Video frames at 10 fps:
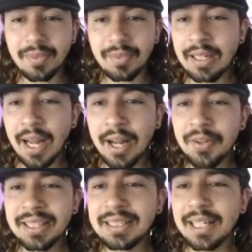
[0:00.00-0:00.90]
I don't think
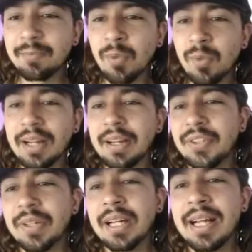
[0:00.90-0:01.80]
there's anything wrong if
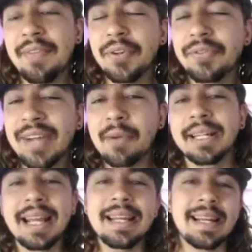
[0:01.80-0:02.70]
you've
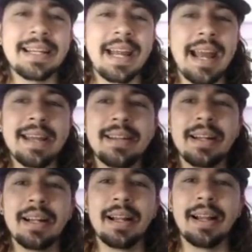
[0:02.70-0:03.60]
calculated it in your head.
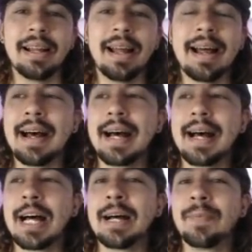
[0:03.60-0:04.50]

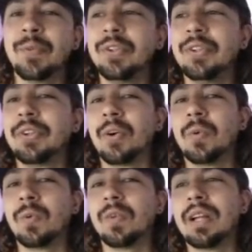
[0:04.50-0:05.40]
You
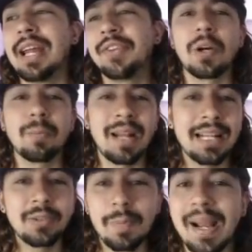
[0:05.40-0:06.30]
know, if you've got
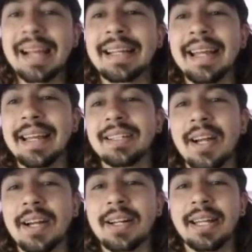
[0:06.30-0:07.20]
players who are blanking,
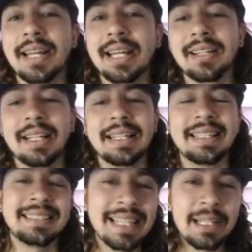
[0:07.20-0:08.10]
kind of thing,
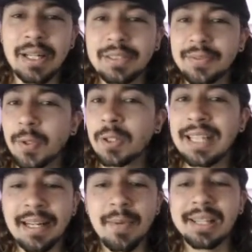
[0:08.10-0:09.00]
take a -4,
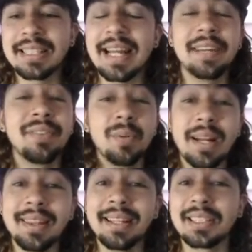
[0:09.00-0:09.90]
take a -8 if you
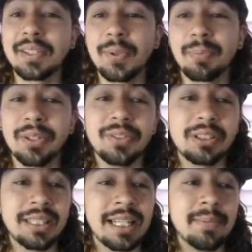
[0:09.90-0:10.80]
really think it's going to improve your
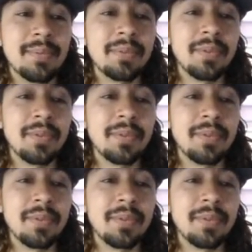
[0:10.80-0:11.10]
team